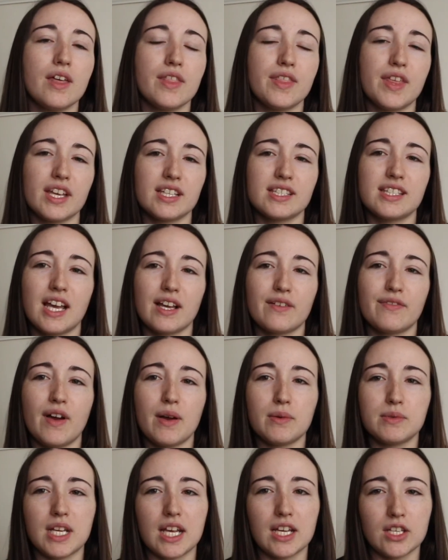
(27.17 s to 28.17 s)
things like
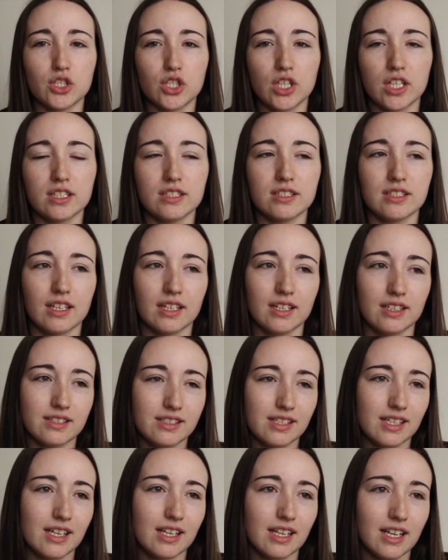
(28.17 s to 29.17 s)
foundations and
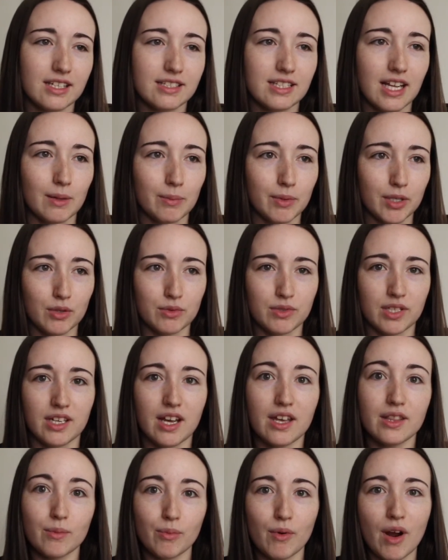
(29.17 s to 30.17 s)
concealers, I'll be using
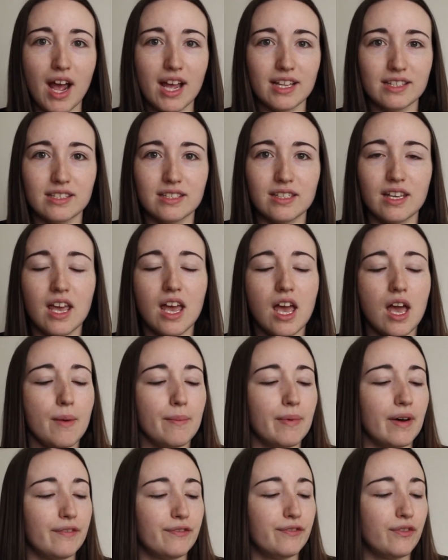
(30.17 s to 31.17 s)
other brands,
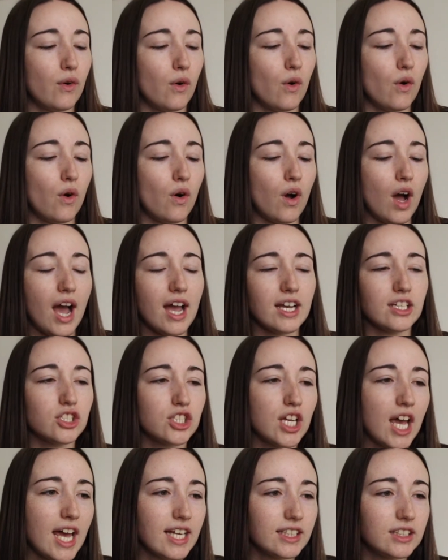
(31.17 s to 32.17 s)
but for
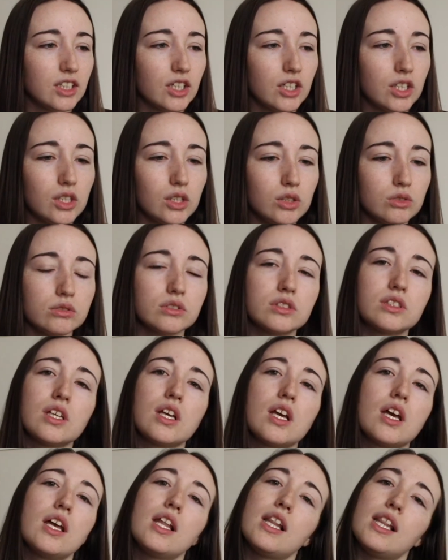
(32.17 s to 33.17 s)
eyeshadows,
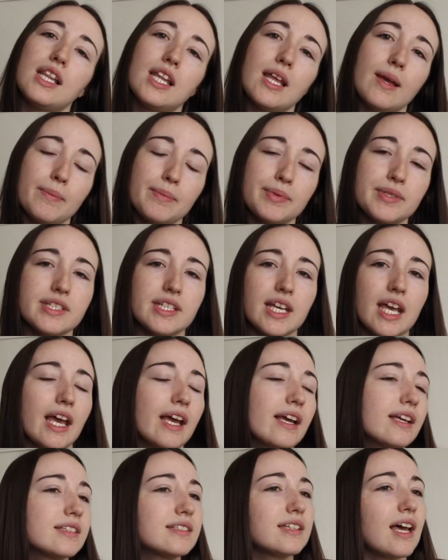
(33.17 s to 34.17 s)

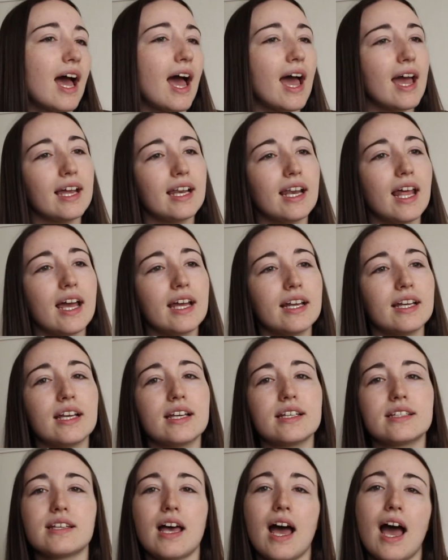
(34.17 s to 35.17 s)
lipsticks,
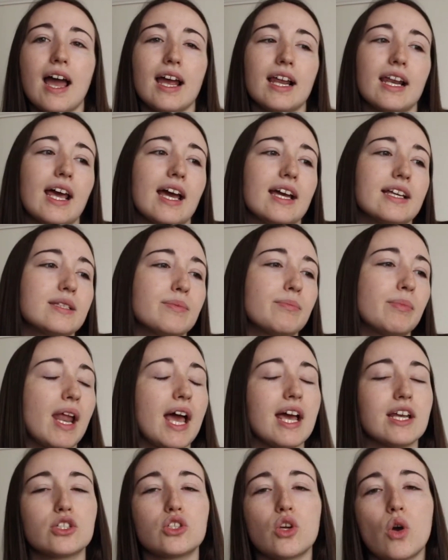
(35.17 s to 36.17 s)
eyeliners, highlight,
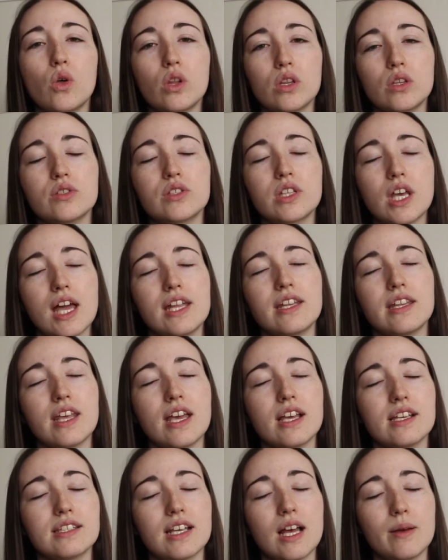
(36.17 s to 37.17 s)
blush, all those kind of
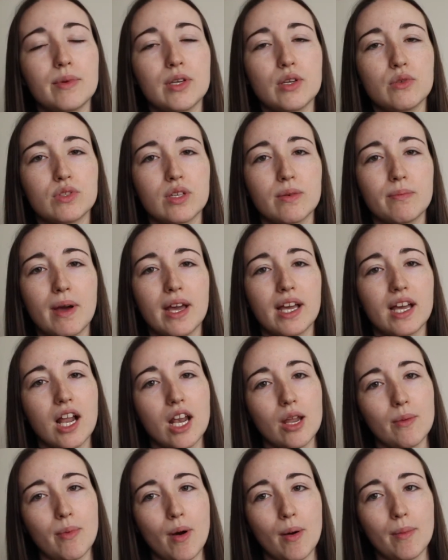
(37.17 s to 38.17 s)
things, I'll be using my
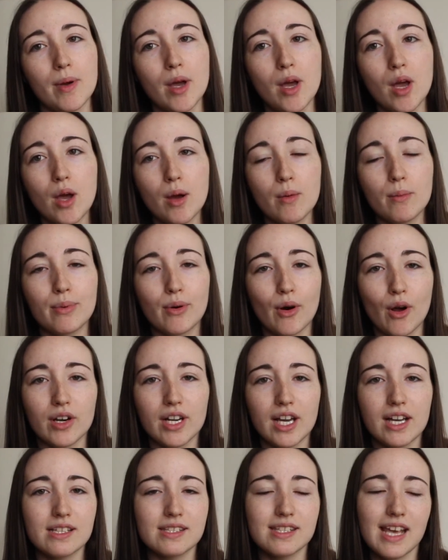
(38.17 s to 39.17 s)
Colourpop
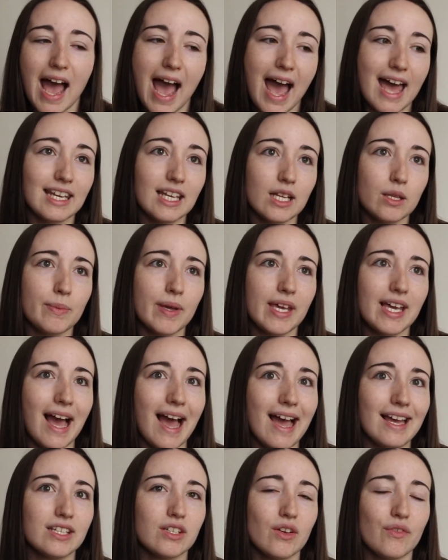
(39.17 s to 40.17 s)
products. And it'll be
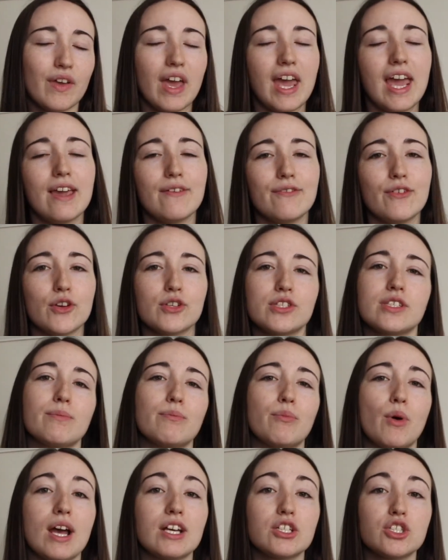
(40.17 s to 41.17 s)
kind of a first
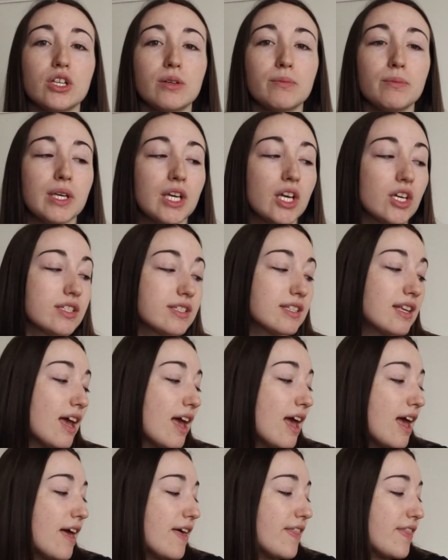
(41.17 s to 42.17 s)
impression because
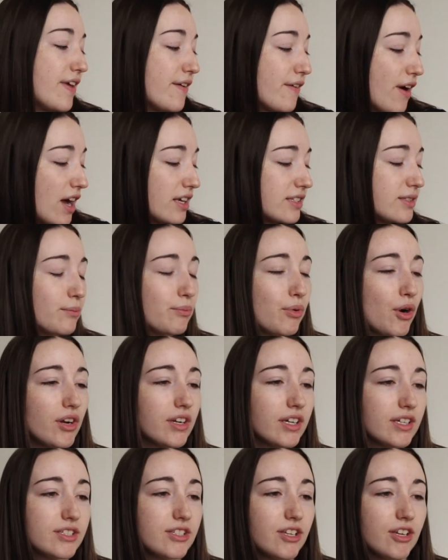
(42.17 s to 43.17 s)
there are some
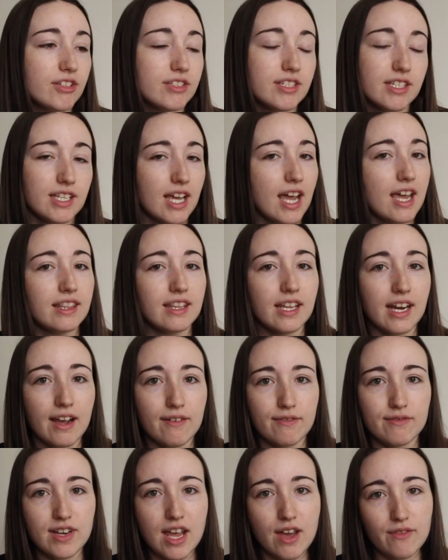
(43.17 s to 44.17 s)
products here today that
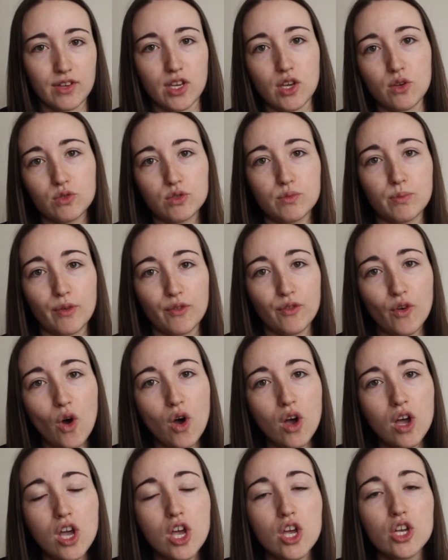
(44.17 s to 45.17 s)
I've never used
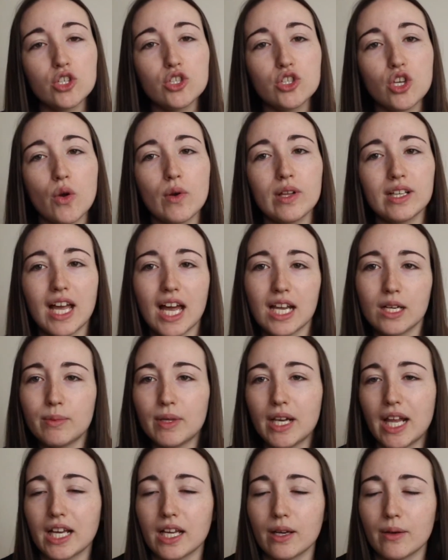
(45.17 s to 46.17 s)
before, so it'll kind of
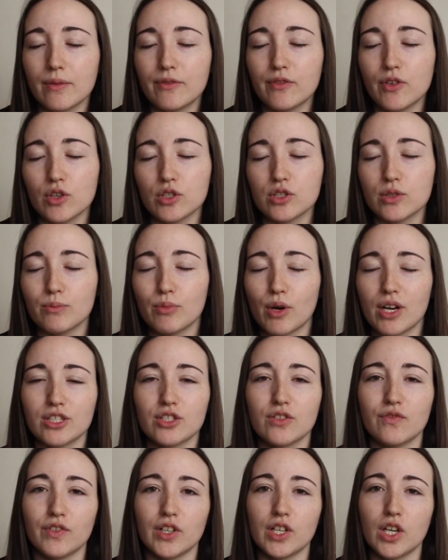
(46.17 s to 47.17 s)
be like a first
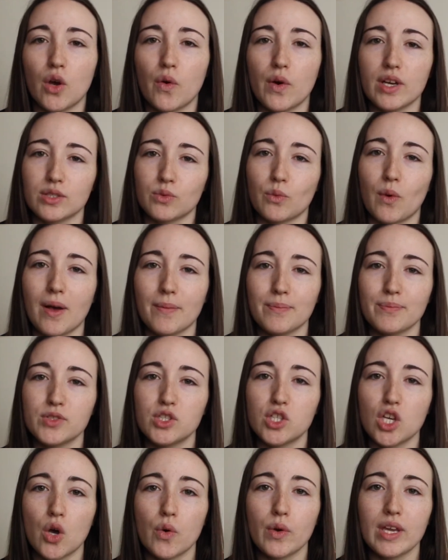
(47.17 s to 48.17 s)
impression video as well.
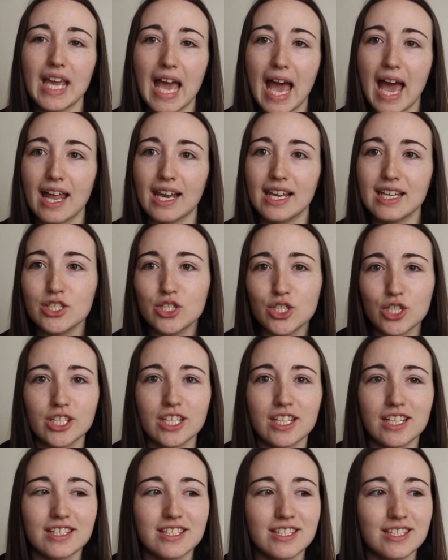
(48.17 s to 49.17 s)
So yeah, let's just
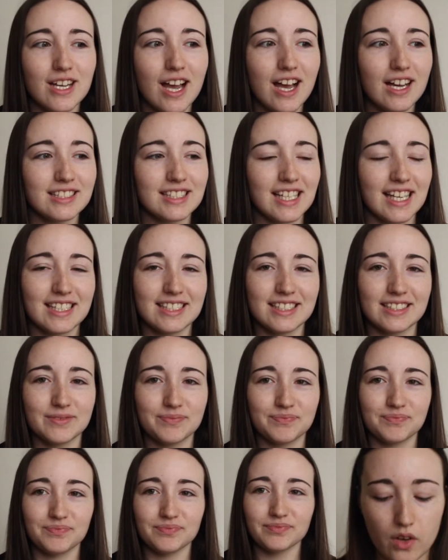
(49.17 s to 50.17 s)
get started.
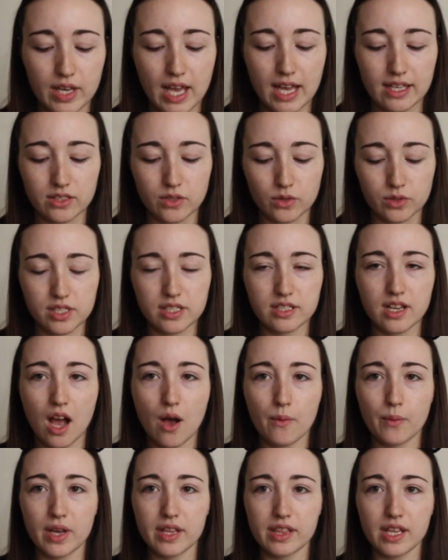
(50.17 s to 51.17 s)
Okay, so to
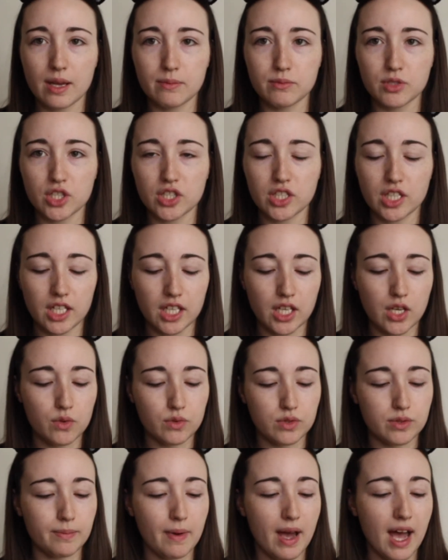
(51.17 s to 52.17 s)
start with, I'm just going to
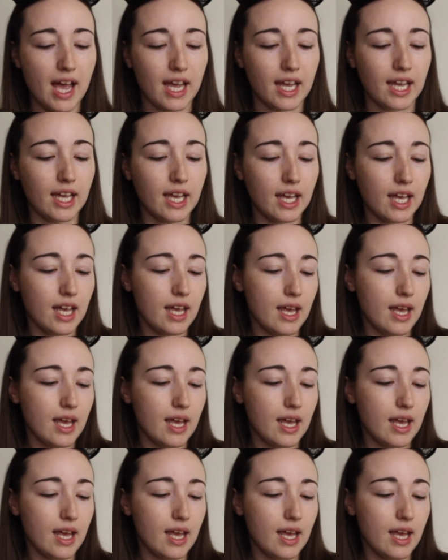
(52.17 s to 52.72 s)
use my